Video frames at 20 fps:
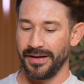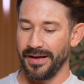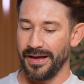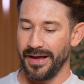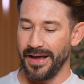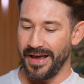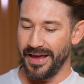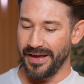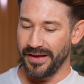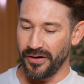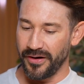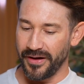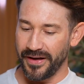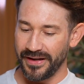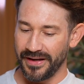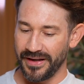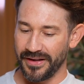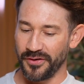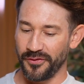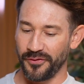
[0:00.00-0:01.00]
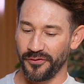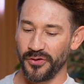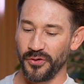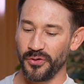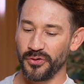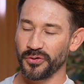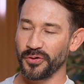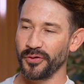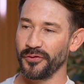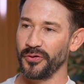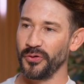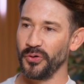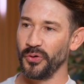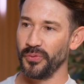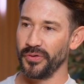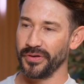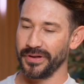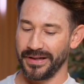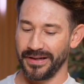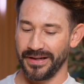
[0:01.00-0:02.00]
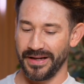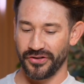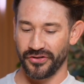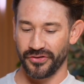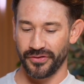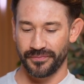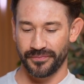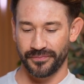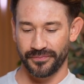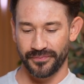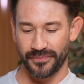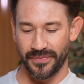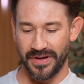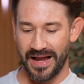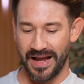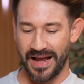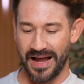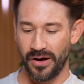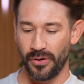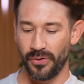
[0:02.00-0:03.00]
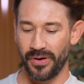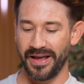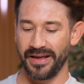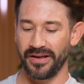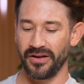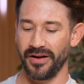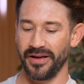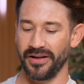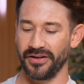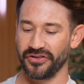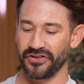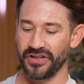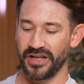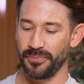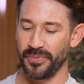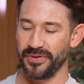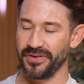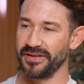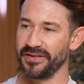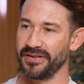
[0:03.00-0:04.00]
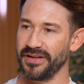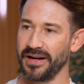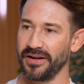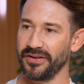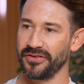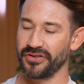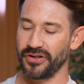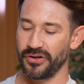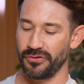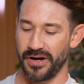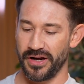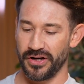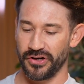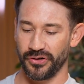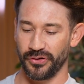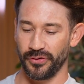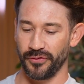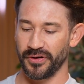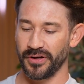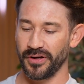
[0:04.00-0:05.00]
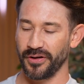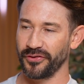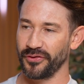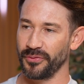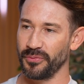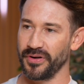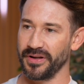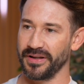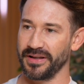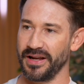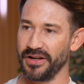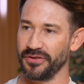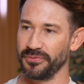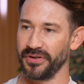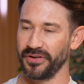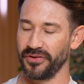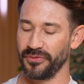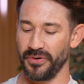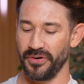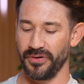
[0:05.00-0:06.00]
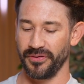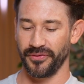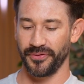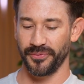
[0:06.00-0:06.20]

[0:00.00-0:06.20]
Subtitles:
AI and the future of human connection, how AI is shaping the next generation of customer engagement experience.